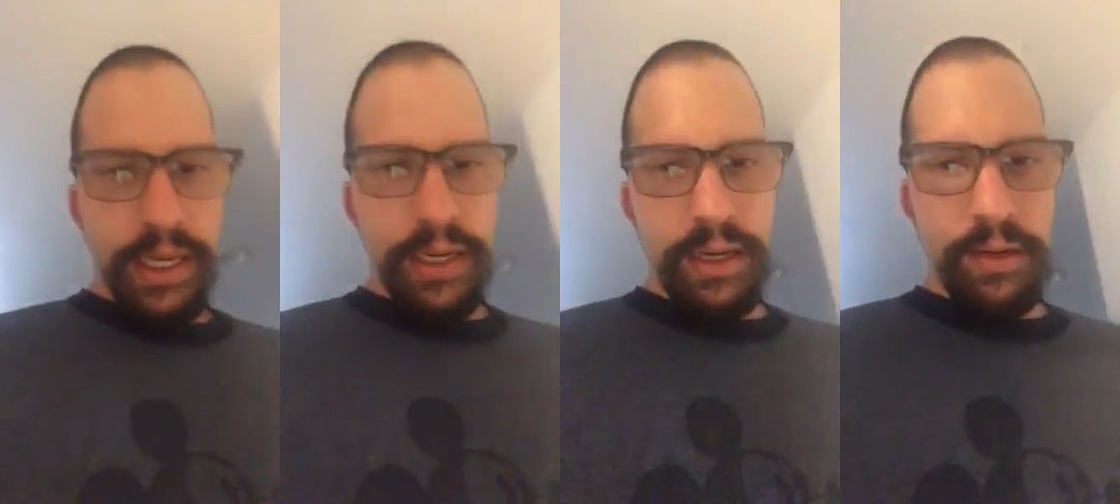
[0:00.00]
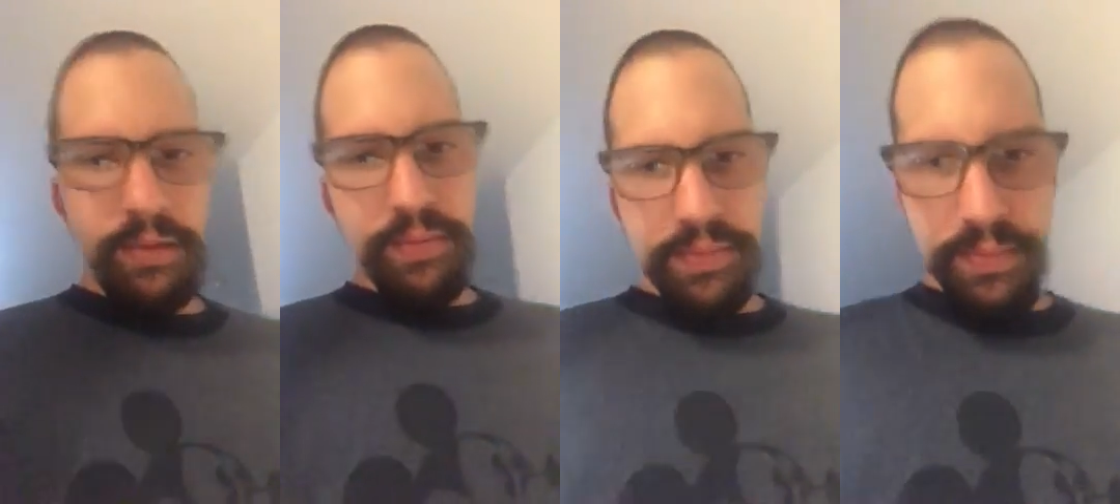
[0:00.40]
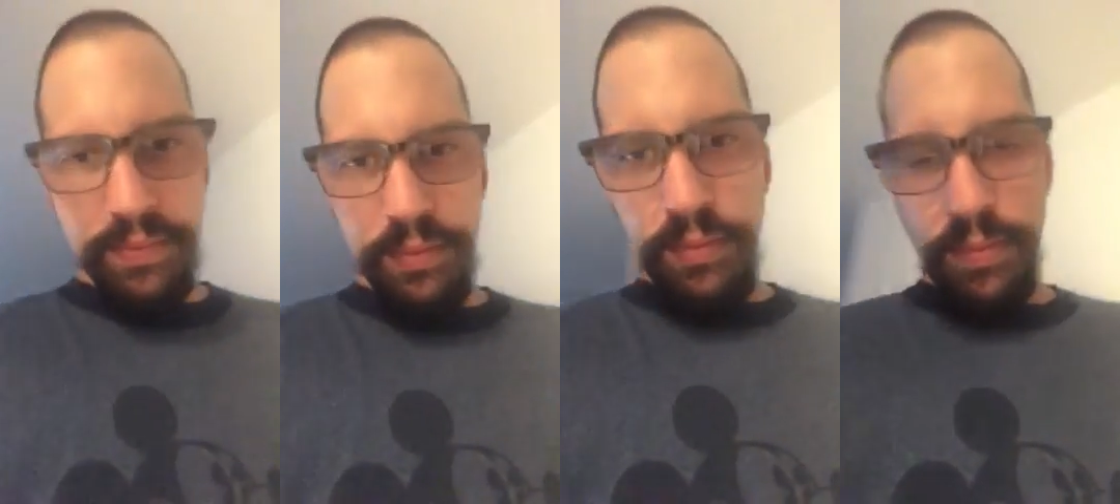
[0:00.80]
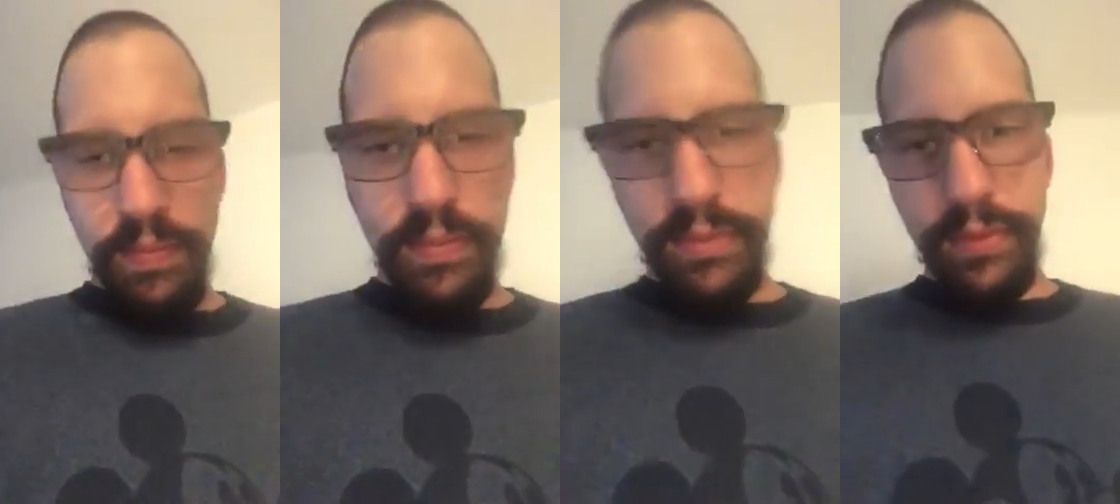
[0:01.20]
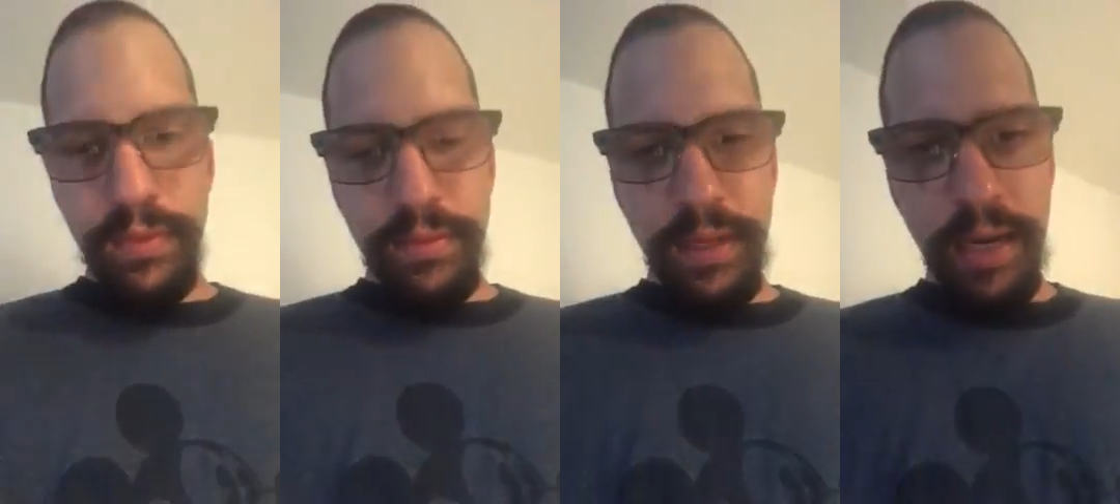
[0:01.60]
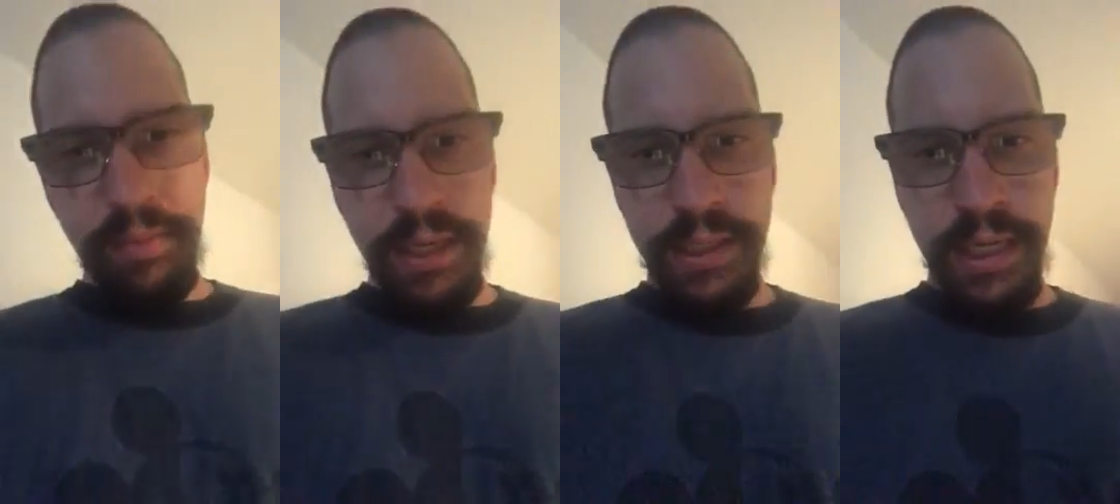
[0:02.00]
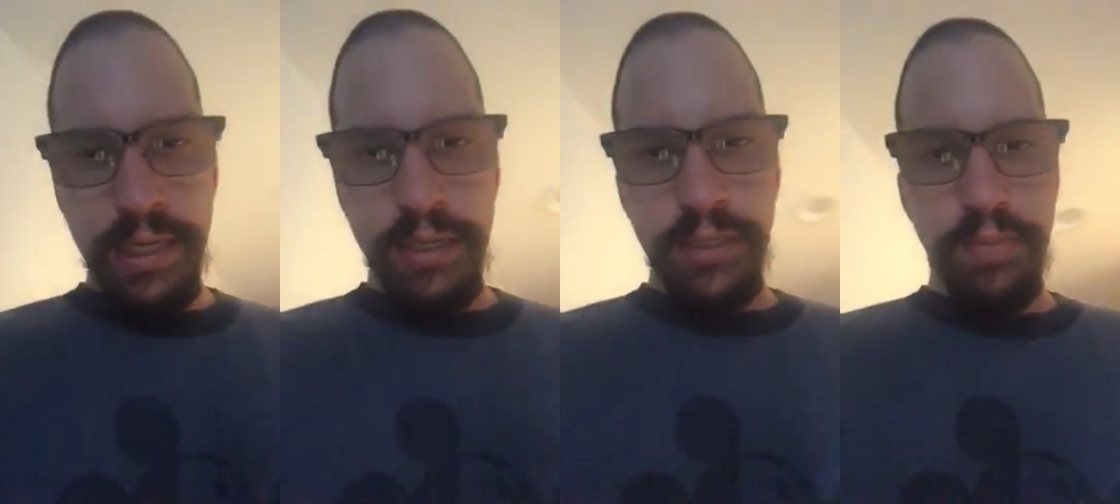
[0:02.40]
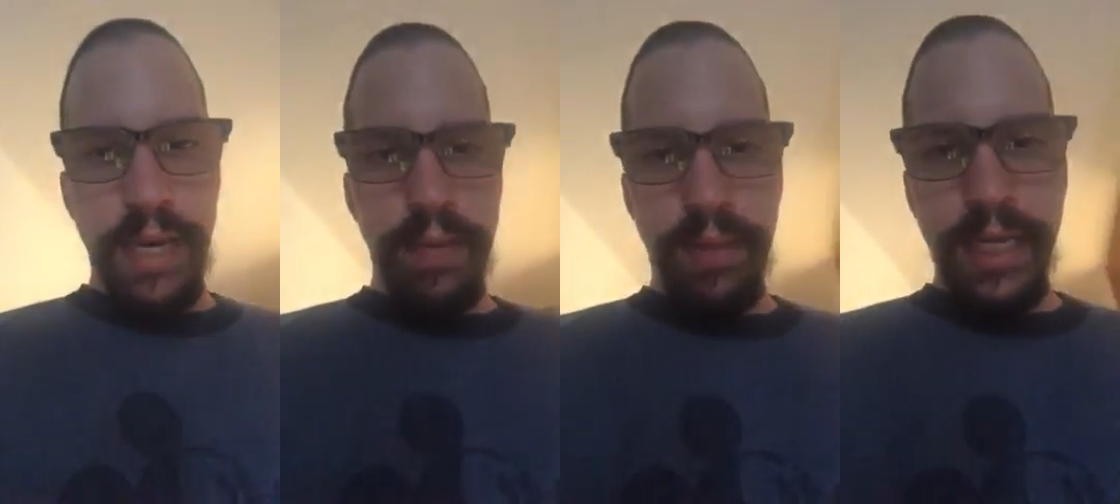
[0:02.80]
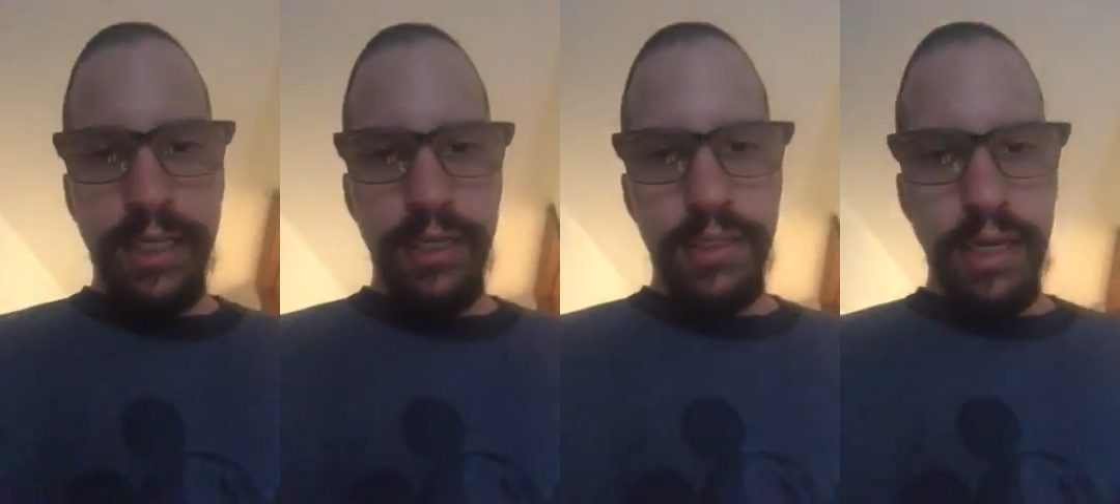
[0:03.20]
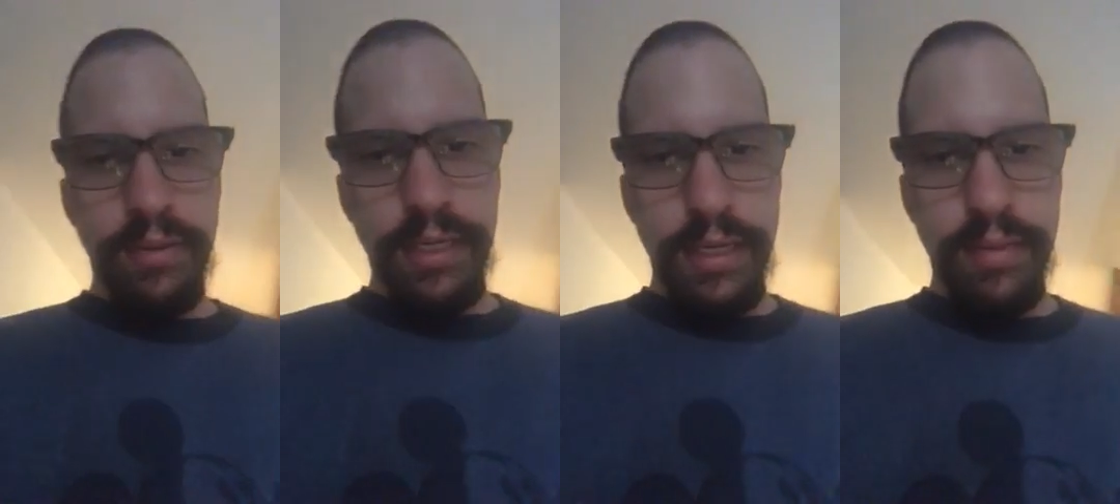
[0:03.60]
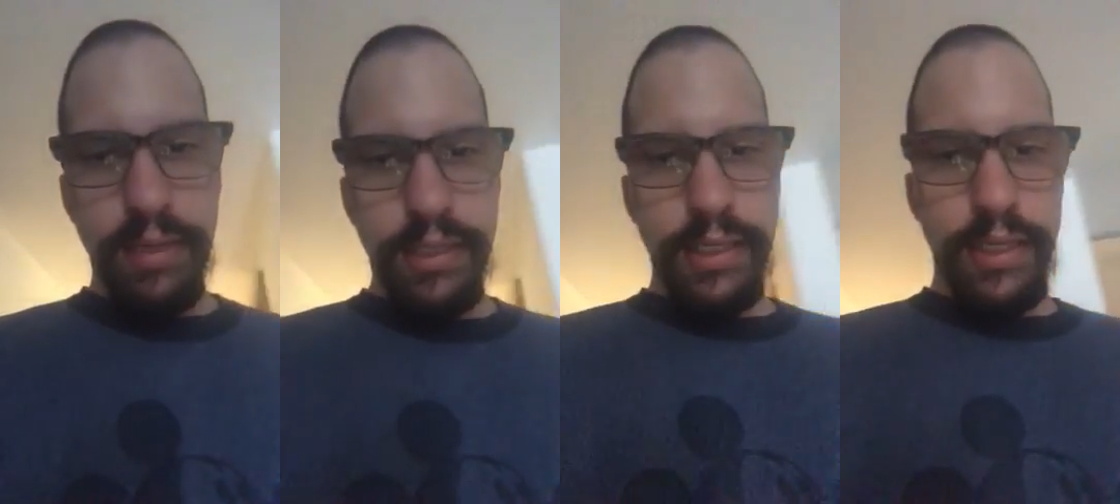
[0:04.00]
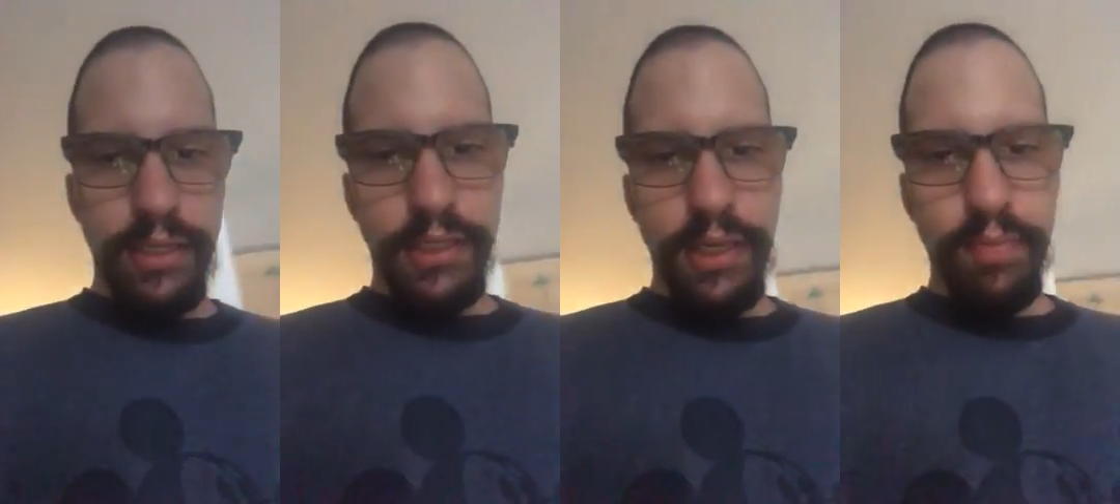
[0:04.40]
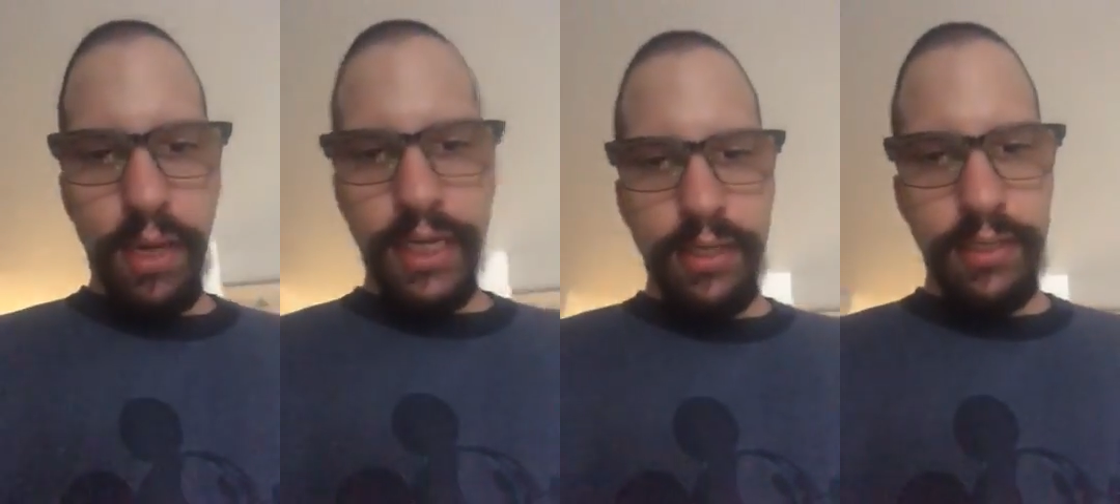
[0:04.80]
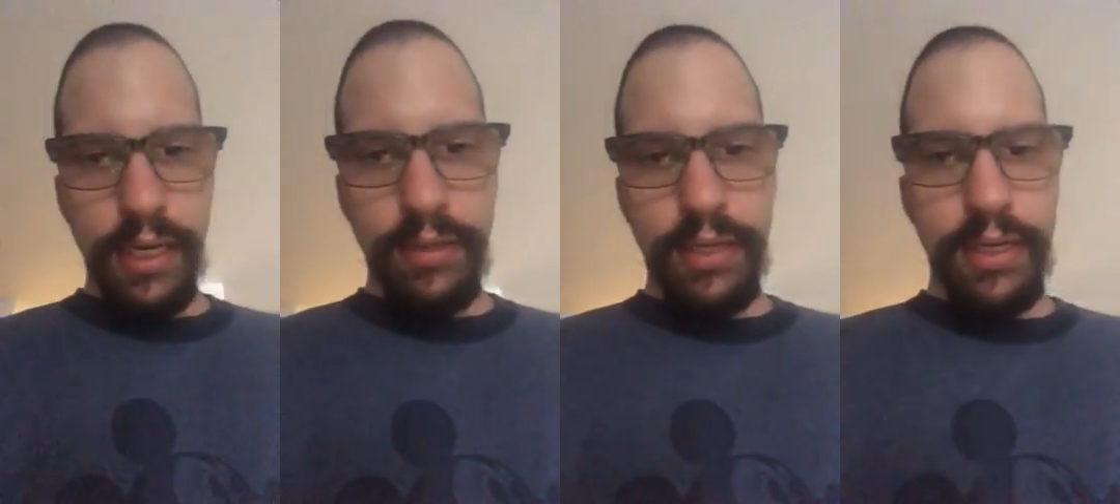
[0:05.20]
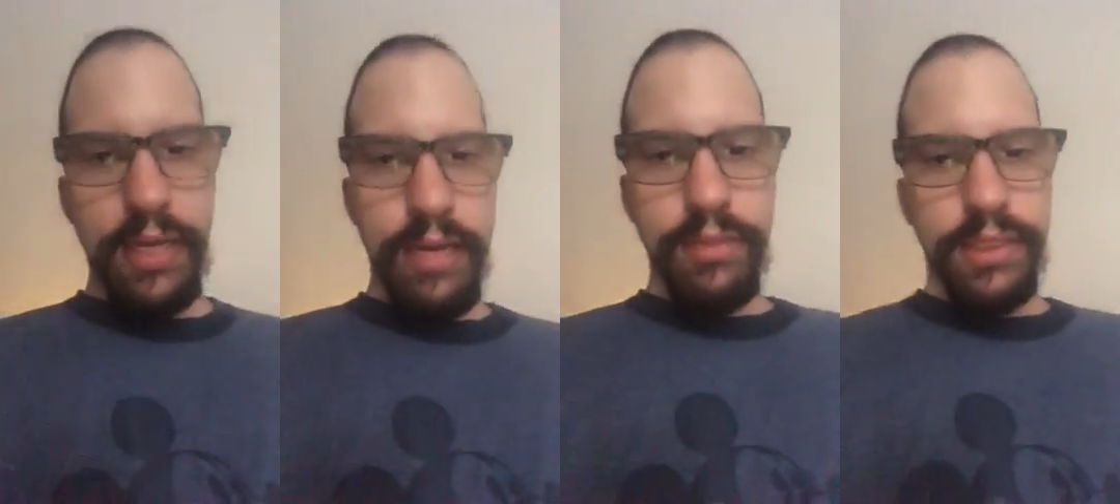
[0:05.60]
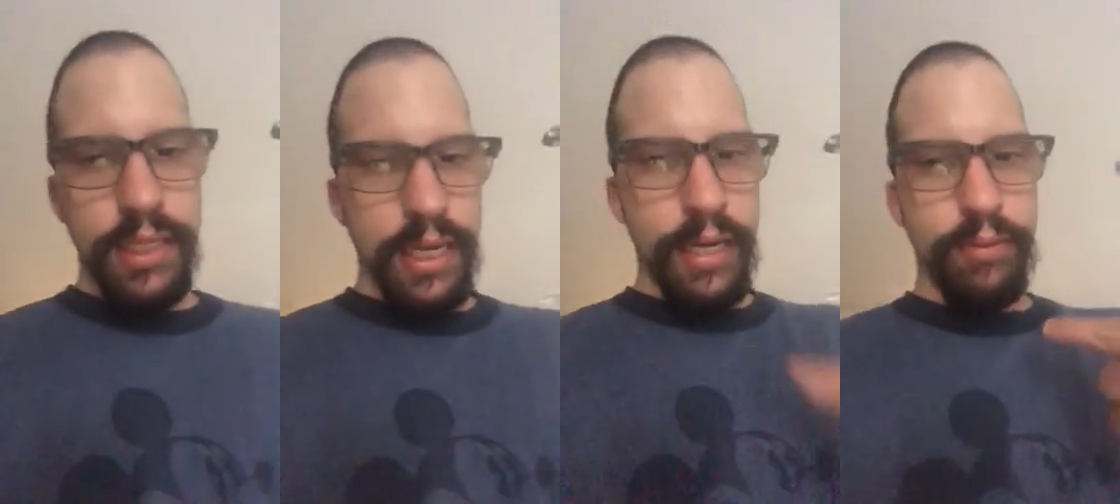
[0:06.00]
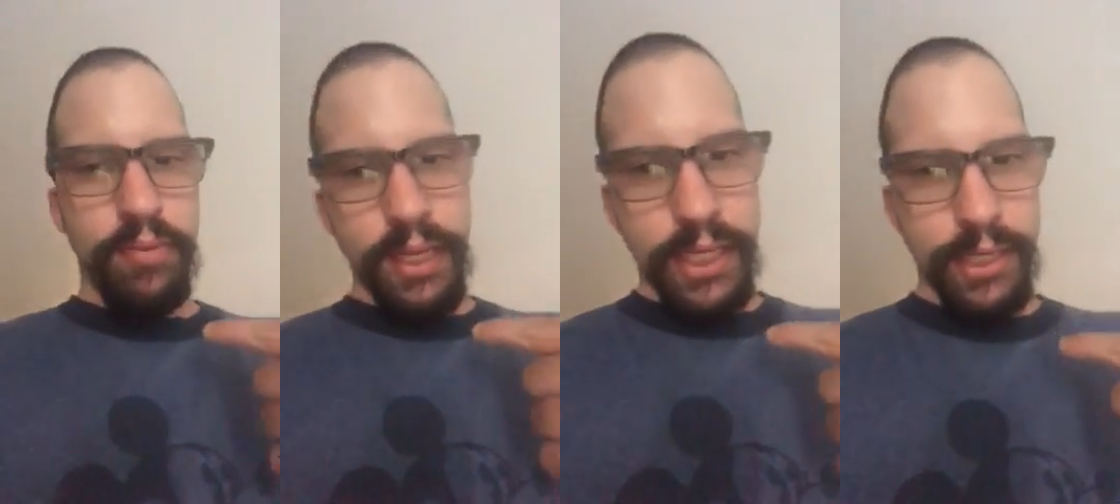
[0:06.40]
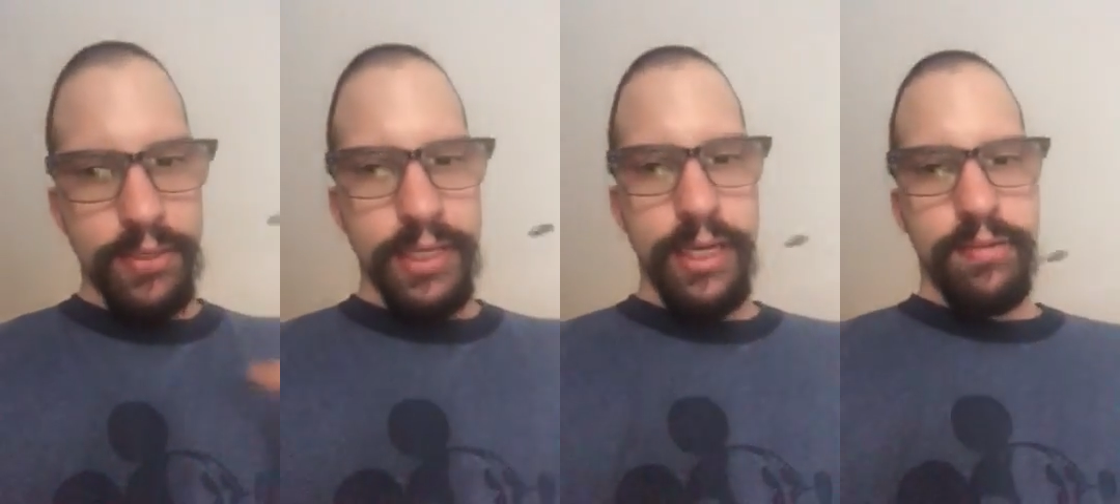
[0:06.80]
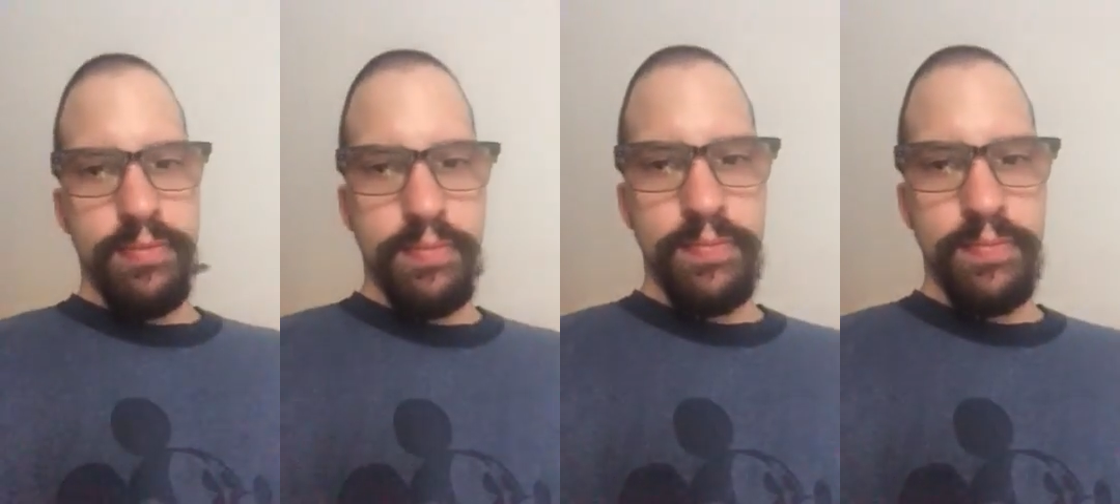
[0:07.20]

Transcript: Um, I'm not saying there's bad bikers out there. I'm not saying there's good bikers out there. I'm just saying I'm a biker now.